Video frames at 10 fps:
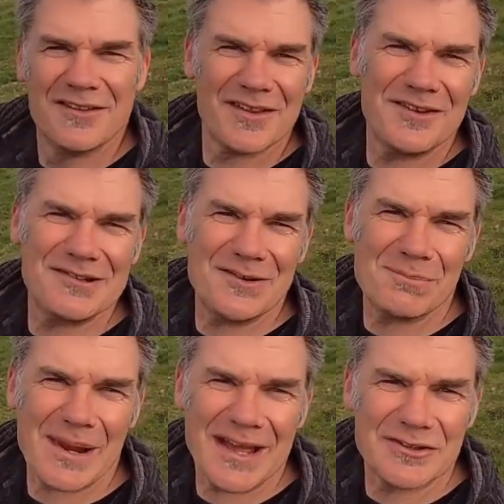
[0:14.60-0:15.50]
those little
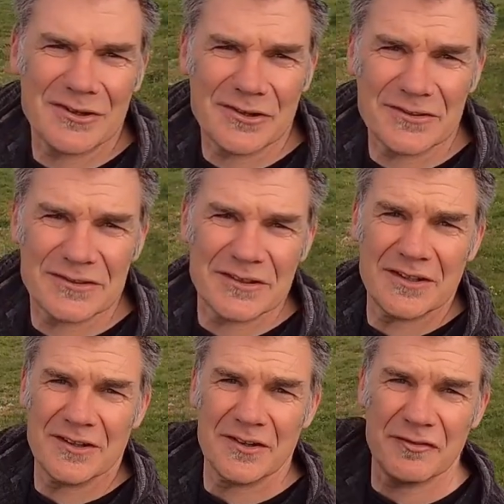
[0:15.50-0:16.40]
black dots,
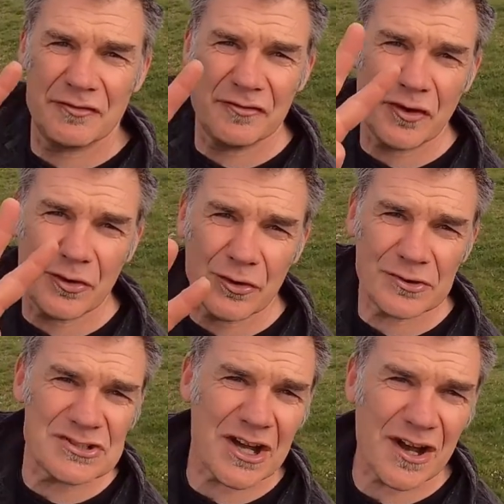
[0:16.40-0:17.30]
4
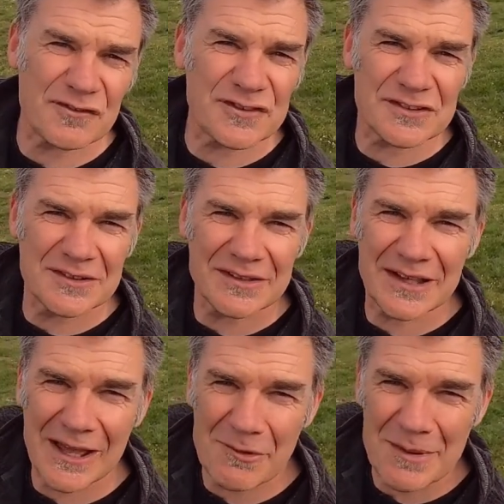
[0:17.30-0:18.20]
choughs.
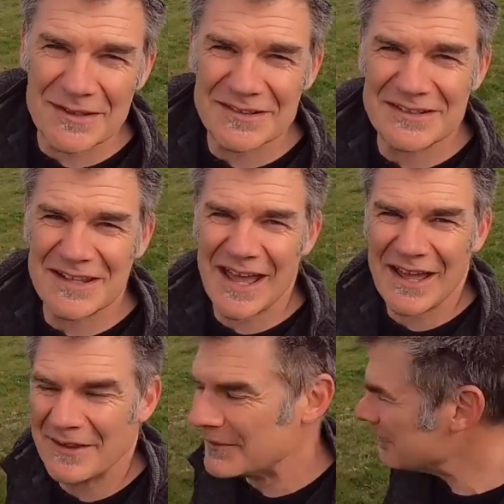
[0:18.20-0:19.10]
How amazing is that?